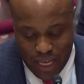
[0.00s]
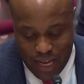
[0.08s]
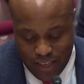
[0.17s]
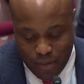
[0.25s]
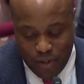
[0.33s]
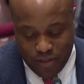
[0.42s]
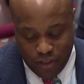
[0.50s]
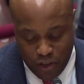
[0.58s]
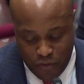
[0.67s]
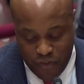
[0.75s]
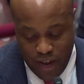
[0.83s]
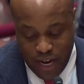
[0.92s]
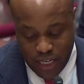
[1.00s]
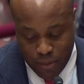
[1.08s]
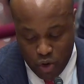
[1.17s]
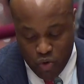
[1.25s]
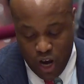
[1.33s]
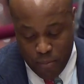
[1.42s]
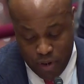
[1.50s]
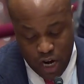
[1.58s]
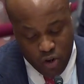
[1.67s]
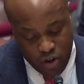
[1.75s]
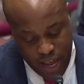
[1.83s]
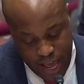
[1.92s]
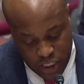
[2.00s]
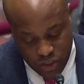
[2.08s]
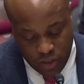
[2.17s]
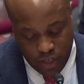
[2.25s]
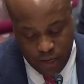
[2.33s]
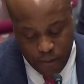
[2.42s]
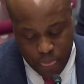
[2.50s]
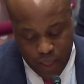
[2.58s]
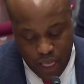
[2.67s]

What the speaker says: It's about solidifying Democrat power nationally.